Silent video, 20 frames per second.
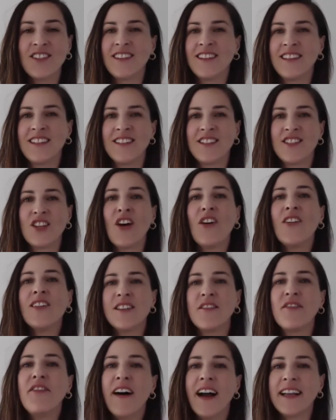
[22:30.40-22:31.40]
So as a
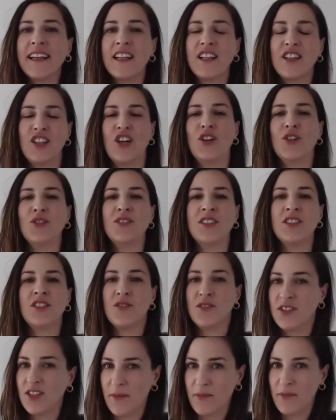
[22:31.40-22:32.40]
final note to
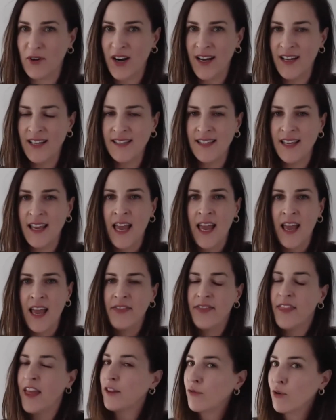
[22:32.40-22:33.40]
summarize,
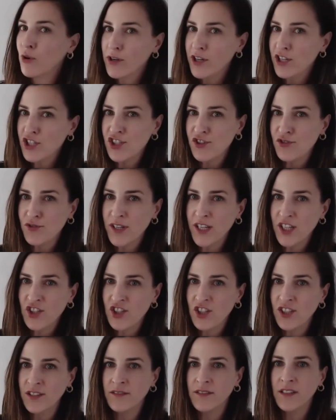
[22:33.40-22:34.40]
network
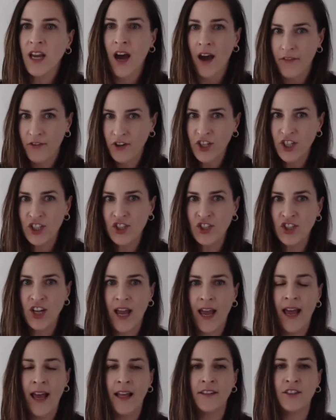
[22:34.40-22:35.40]
registration, coverage,
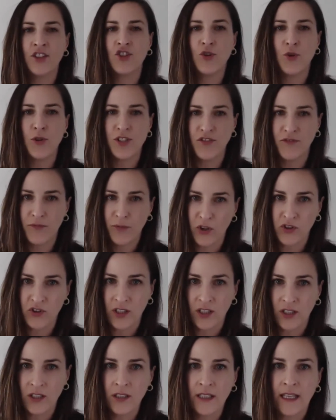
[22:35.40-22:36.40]
and the choice of
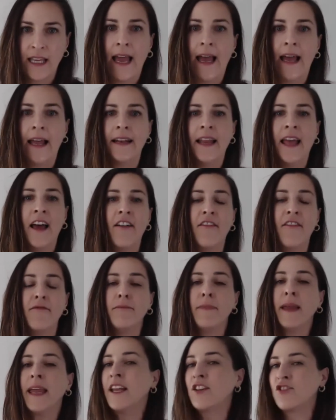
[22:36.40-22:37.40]
protocol can have
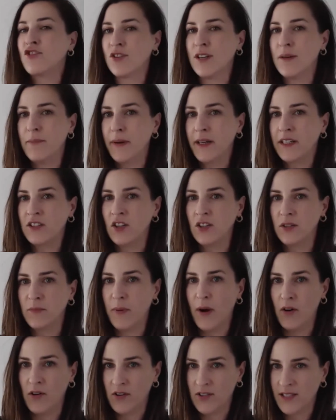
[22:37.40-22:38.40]
major impact on the
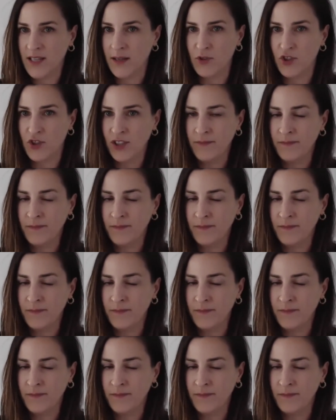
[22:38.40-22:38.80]
power consumption.